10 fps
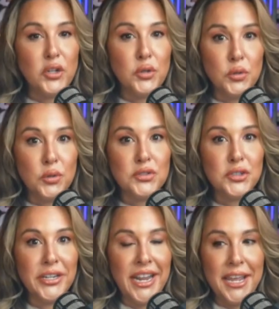Googles
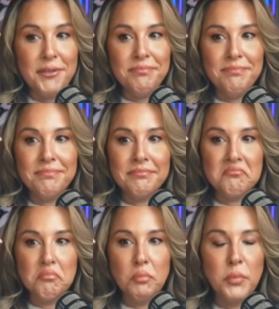your name,
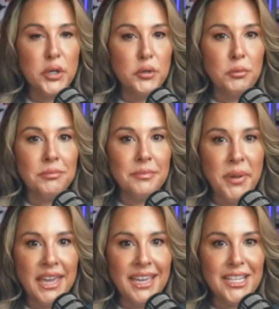boom,
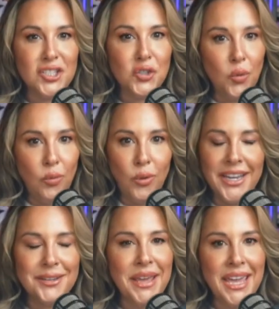page
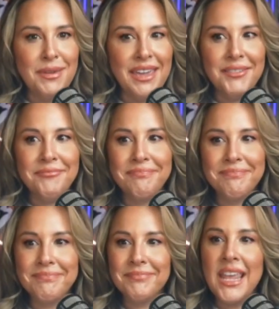one, baby.
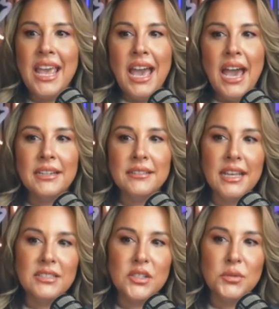And
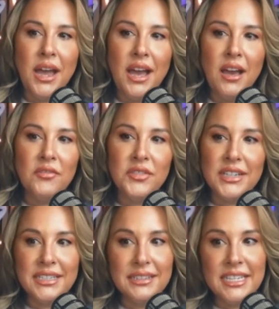unless you have
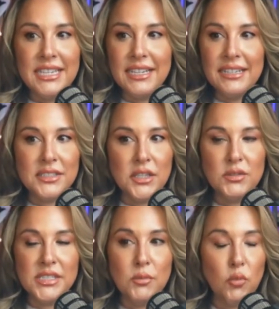an elite SEO
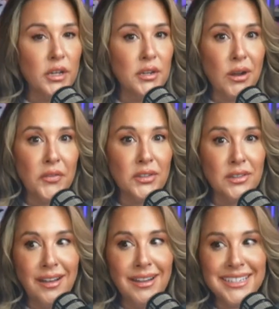team working around the
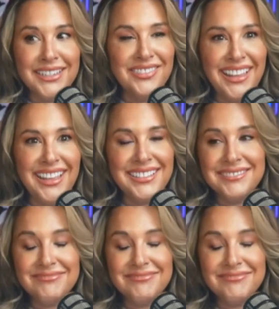clock, even then,